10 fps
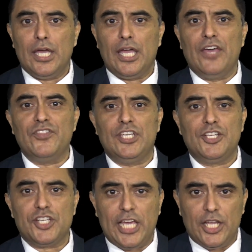and the
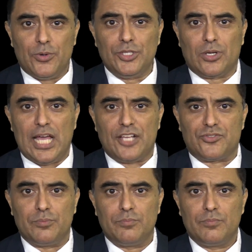educator in their
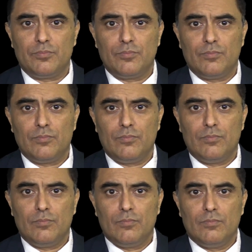classroom.
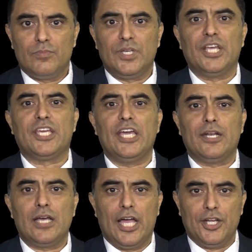And
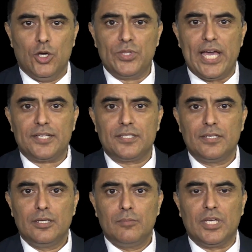again, I know that
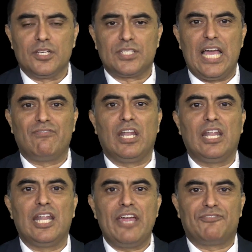because I have a
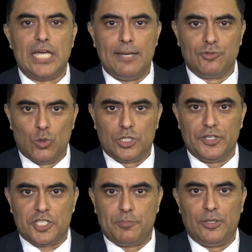lifetime's worth of
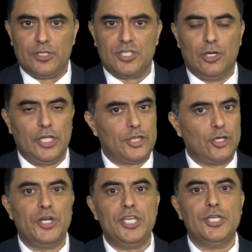experience, nearly
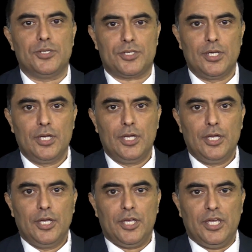30 years
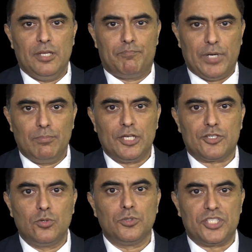in public
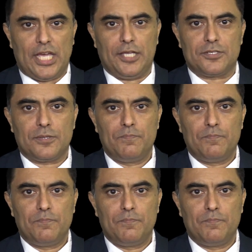school settings,